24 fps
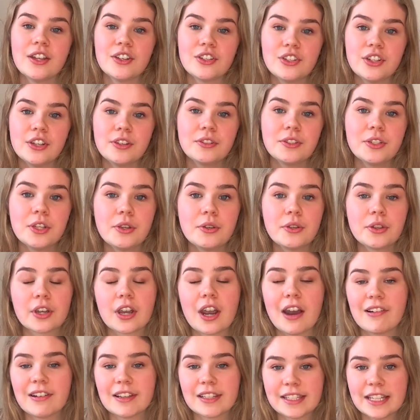Due to the
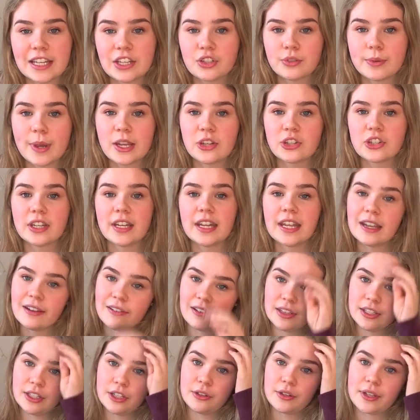current situation here
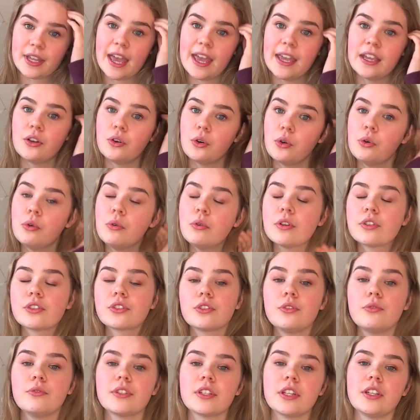in the UK, all
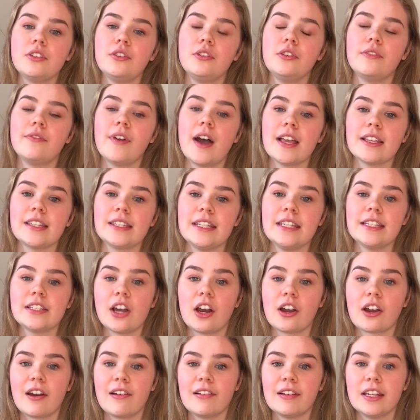schools and universities
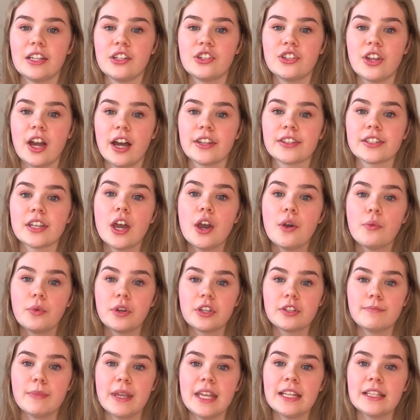are currently shut,
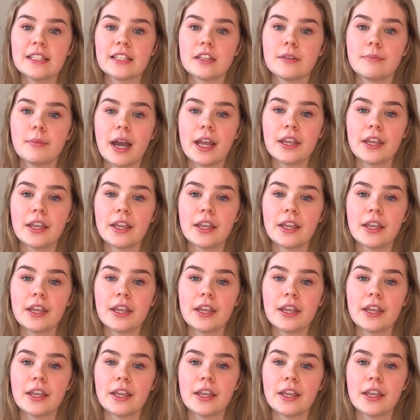which means that my